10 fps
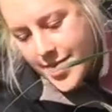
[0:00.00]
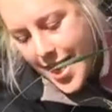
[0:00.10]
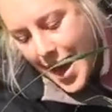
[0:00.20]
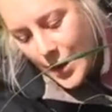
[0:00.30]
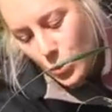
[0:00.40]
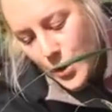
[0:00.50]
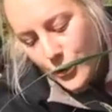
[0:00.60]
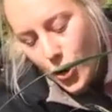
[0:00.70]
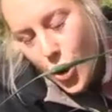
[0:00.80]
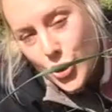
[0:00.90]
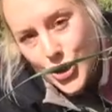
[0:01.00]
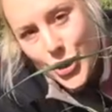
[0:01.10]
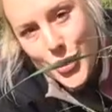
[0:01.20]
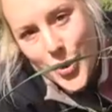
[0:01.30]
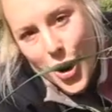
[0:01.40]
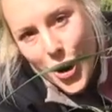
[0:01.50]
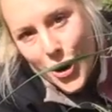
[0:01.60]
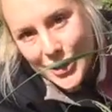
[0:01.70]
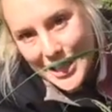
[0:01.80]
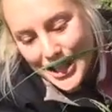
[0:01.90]
Then we've got a new
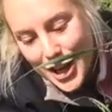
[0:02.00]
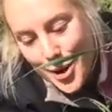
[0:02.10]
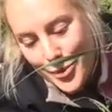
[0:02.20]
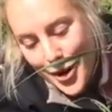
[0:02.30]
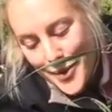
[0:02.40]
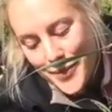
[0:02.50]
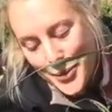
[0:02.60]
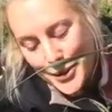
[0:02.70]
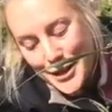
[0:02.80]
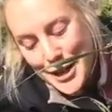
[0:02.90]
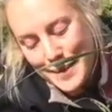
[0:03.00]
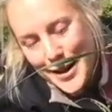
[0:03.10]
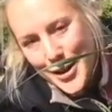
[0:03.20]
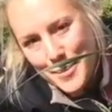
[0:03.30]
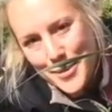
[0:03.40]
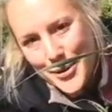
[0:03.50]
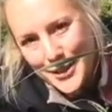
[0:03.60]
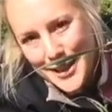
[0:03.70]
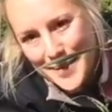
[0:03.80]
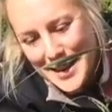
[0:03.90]
hardy Gerbera. Wasn't going to be long
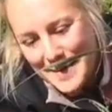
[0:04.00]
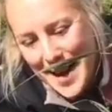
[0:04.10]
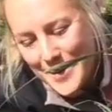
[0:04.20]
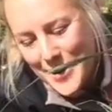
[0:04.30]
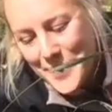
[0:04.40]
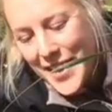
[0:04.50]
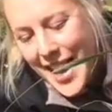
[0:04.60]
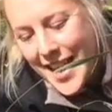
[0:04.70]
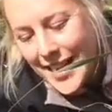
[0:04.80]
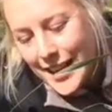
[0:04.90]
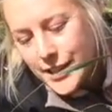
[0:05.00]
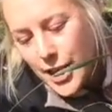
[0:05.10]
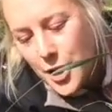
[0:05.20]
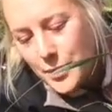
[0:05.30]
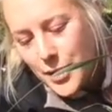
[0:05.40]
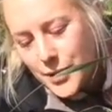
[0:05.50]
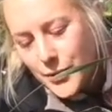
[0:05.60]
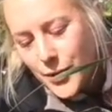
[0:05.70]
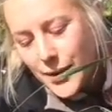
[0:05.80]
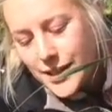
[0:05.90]
before somebody made one. They're so
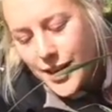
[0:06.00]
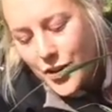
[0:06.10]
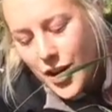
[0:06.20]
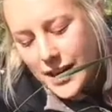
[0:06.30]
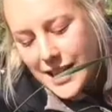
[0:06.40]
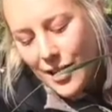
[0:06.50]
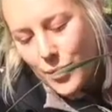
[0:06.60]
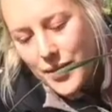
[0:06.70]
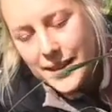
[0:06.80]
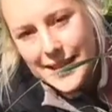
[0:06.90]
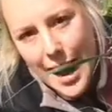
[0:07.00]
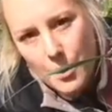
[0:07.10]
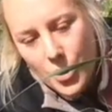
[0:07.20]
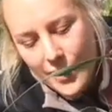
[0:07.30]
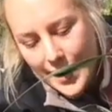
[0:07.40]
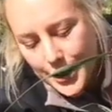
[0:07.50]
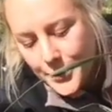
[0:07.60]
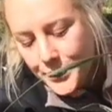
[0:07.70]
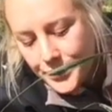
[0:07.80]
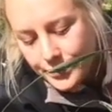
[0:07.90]
beautiful. It's so nice to have one that's now
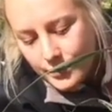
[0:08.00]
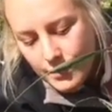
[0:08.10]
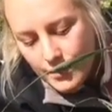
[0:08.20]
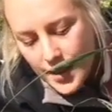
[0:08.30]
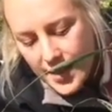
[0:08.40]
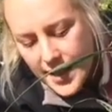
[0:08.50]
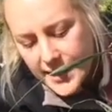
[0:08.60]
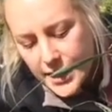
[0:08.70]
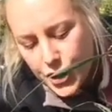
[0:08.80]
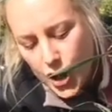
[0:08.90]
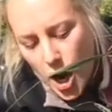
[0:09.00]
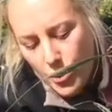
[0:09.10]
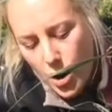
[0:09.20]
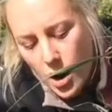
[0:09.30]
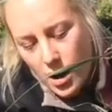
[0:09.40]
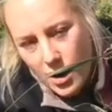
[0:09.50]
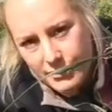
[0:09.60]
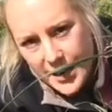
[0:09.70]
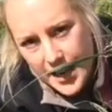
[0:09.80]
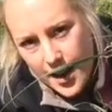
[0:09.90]
perennial. This is Gerbera
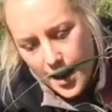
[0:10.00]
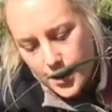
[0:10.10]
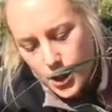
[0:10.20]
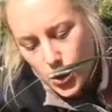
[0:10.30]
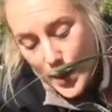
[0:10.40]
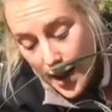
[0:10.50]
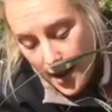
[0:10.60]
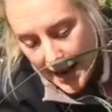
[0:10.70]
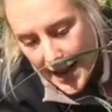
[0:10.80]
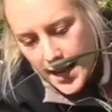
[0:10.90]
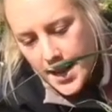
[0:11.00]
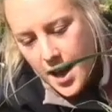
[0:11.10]
Garvinia Sweet Honey.